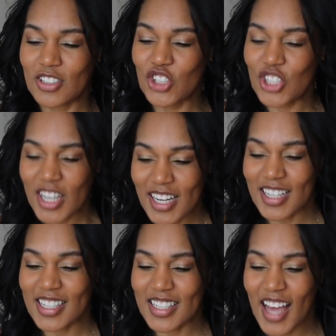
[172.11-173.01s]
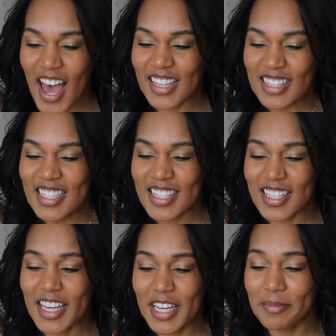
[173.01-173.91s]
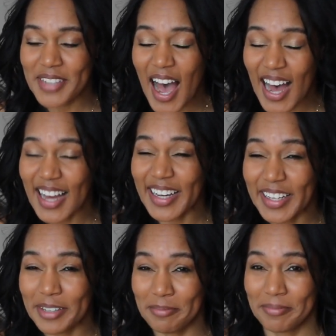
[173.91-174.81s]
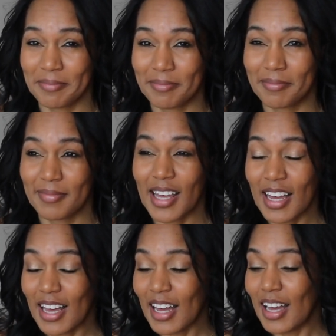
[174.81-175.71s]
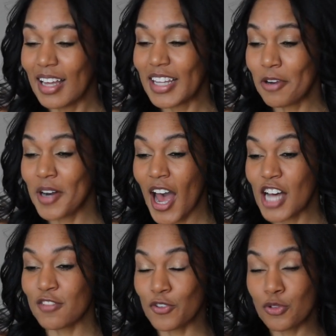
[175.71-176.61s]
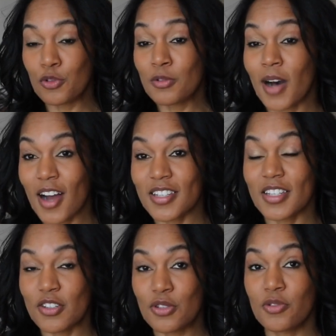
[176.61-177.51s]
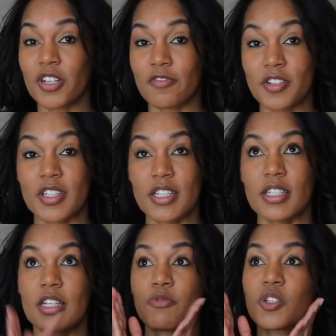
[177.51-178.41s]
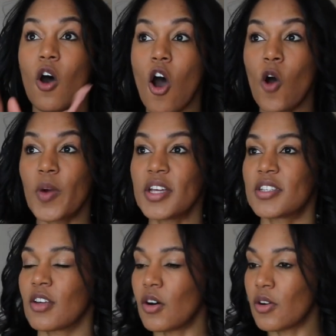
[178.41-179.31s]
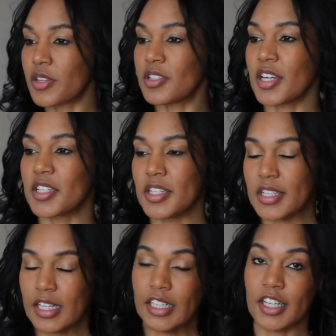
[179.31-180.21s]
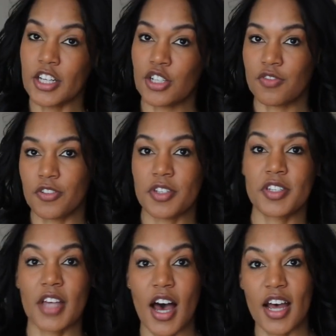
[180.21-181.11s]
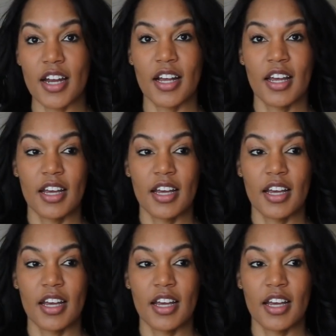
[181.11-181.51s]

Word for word: chicks at the same time. They would ask for two boxes, two gift receipts, and it was always, oh, the sexy, slinky ish for the side